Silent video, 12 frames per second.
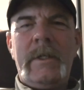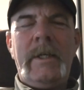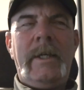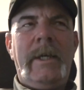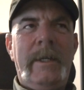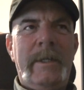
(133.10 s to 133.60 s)

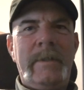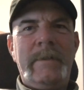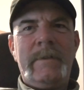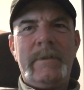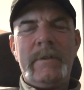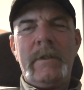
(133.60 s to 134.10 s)

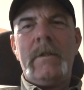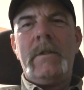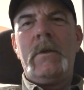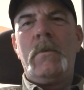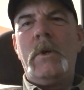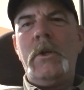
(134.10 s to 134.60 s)
is
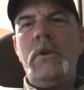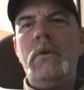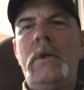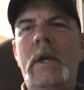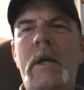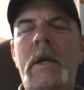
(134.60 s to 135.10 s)
that when you
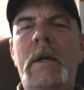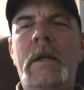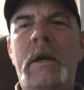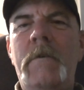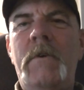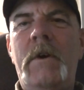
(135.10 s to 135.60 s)
get an
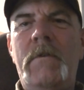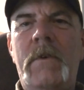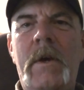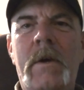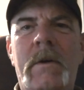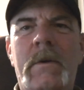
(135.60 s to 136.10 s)

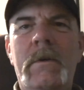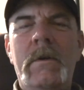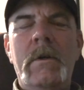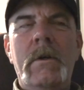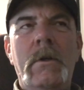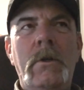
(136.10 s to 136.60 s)
FFL,
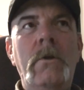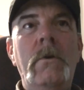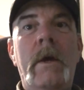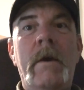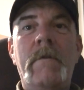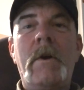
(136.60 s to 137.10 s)
you
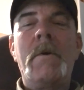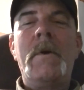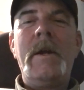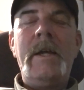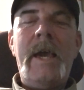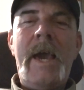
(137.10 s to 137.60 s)
have
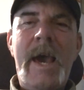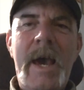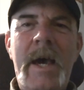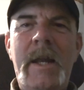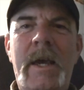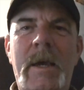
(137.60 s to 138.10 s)
already
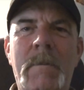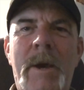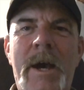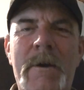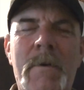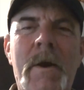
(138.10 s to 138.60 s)
had a
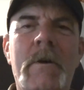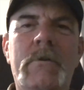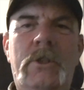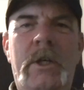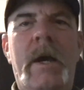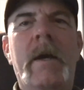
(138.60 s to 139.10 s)
background
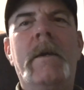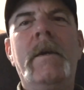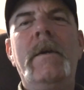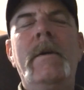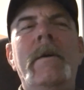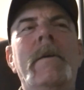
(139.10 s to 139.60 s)
check.
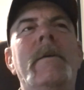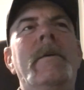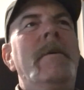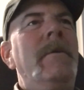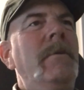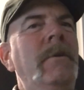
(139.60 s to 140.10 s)

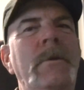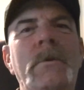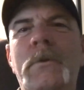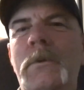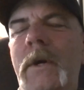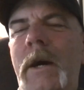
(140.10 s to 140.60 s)
You
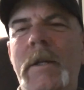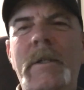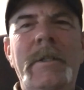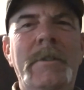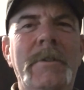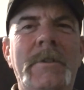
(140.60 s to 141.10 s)
do not
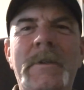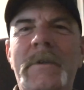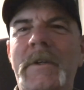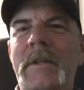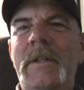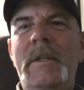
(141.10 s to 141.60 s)
need to do
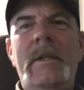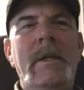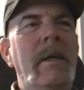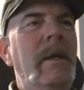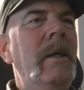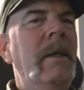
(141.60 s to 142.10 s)
it
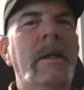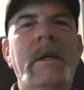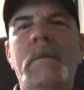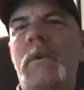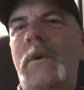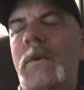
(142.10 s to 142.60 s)

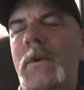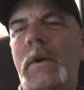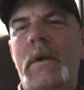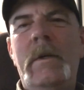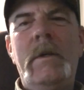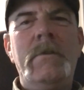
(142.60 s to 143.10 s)

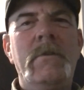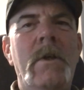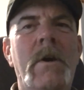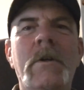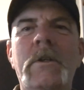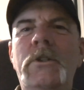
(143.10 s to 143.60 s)
anymore as
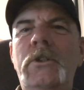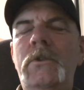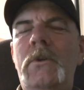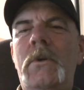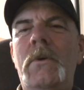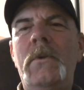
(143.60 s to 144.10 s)
long as you
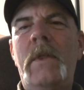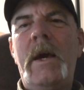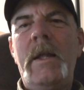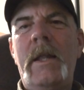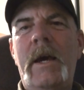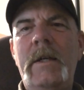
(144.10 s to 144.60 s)
hold
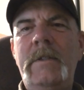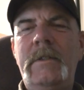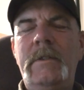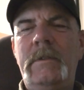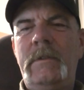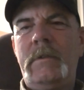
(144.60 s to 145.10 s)
that
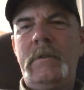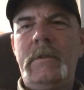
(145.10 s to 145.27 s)
license.